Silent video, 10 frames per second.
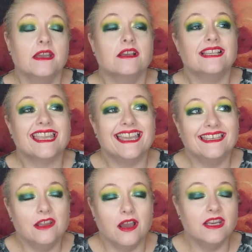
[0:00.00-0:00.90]
Because I
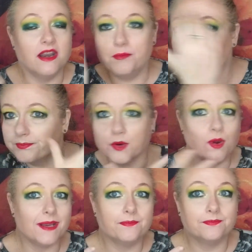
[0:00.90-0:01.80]
cannot, you know,
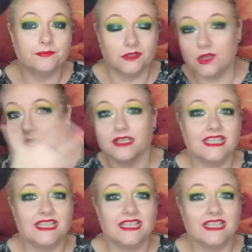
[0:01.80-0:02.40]
quick, do your